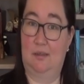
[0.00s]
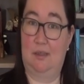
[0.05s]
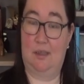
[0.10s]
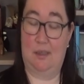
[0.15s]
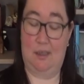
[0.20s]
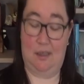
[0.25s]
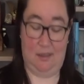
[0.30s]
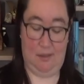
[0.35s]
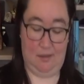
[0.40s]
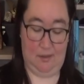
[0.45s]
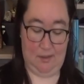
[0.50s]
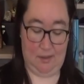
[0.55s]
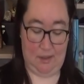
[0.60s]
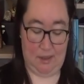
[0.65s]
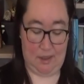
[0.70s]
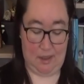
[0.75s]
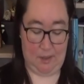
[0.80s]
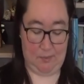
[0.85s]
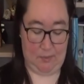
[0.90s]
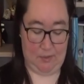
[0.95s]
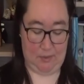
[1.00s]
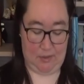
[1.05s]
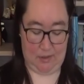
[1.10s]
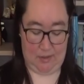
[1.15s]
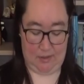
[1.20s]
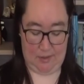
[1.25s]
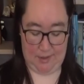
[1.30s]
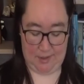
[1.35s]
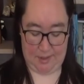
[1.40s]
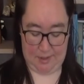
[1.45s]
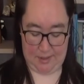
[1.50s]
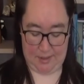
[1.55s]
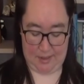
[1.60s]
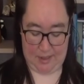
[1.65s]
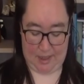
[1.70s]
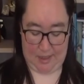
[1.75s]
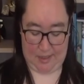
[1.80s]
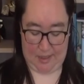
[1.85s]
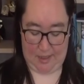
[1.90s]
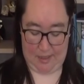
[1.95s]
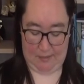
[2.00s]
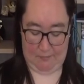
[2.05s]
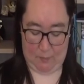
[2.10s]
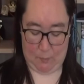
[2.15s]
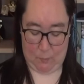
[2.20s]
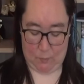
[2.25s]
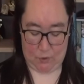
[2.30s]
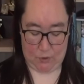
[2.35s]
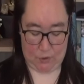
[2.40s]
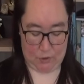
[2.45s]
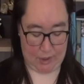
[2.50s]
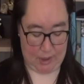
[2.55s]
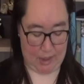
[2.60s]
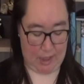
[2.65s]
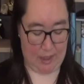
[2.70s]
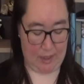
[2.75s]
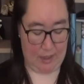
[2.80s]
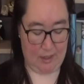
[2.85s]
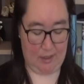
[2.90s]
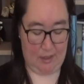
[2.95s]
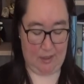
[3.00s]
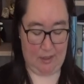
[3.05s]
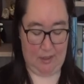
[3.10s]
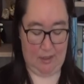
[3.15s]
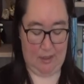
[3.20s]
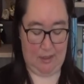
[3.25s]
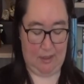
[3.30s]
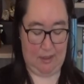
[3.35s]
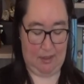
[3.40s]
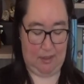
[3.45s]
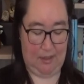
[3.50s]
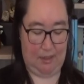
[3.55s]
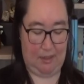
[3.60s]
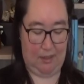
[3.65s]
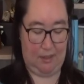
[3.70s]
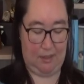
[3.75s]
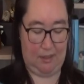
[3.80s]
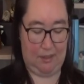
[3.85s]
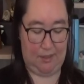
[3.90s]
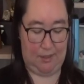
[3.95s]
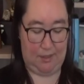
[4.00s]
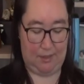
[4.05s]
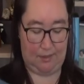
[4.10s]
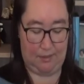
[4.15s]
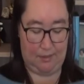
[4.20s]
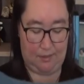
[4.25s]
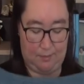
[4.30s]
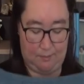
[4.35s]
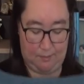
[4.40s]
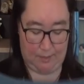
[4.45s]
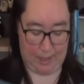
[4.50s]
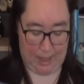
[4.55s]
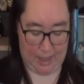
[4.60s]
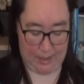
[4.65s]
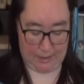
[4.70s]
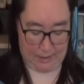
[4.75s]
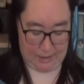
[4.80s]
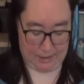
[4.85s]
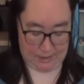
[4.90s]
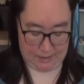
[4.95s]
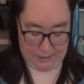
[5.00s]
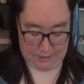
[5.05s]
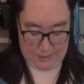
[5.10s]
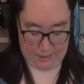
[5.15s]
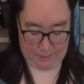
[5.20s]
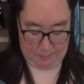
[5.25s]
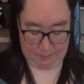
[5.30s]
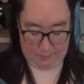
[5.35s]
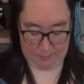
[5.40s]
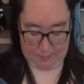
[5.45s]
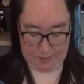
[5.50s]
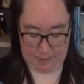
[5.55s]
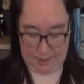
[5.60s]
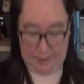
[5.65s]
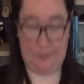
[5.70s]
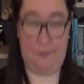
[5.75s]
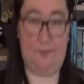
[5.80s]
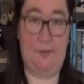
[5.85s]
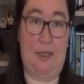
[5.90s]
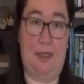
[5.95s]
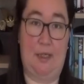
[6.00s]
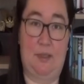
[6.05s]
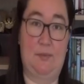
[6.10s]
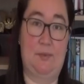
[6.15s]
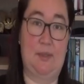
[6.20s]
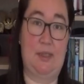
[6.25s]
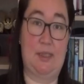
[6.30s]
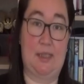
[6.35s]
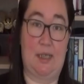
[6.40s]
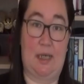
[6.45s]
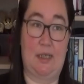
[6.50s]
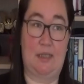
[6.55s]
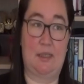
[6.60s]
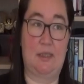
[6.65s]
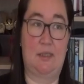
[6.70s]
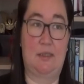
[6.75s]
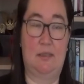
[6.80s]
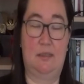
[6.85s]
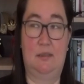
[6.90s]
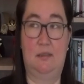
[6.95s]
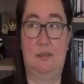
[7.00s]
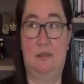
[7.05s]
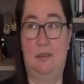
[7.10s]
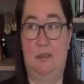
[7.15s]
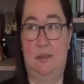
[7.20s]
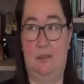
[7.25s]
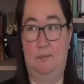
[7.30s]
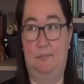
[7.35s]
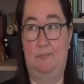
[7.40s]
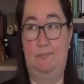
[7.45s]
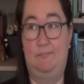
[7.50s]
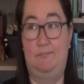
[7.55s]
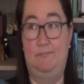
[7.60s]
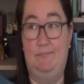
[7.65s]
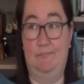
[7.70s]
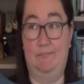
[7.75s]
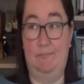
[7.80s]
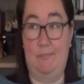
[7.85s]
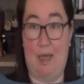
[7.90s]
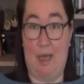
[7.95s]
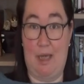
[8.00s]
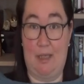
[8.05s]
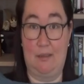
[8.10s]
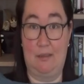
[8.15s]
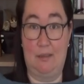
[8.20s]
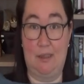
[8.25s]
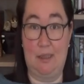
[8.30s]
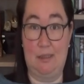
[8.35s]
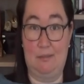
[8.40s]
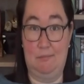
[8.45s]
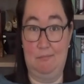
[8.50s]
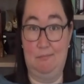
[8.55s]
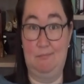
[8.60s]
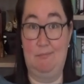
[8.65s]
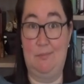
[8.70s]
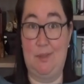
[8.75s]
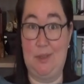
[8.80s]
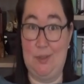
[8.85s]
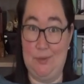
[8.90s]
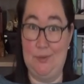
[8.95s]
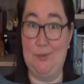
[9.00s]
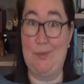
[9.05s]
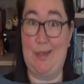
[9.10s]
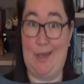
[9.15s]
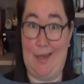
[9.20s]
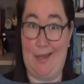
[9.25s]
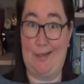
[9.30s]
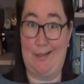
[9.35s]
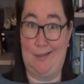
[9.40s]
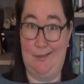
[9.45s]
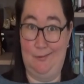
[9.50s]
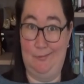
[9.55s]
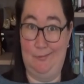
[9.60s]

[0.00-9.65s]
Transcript: are knitting podcasts that I haven't watched yet. So the plan is to sit myself down with snacks and do that.